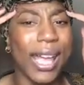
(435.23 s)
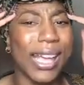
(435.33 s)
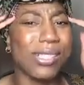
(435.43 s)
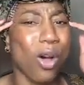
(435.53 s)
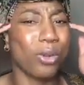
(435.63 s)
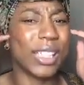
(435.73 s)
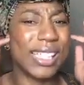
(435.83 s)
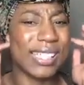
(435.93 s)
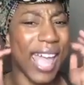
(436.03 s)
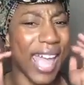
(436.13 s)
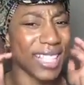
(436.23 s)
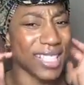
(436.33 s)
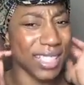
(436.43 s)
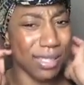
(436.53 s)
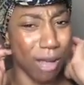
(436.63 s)
is on these
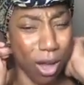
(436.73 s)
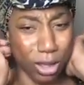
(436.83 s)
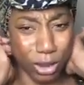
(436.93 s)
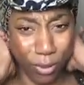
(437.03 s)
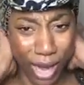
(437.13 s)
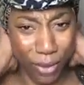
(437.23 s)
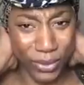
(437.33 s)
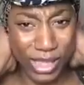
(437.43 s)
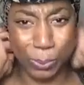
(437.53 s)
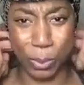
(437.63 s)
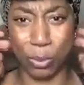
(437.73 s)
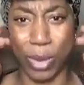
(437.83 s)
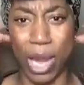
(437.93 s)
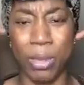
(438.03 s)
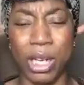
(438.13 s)
edges all around this
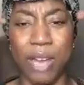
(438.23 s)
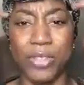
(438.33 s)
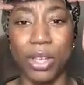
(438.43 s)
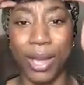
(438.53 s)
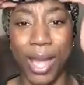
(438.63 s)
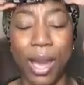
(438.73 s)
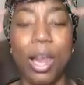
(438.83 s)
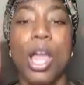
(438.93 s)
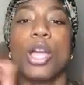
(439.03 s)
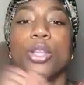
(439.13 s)
parameter of your hair.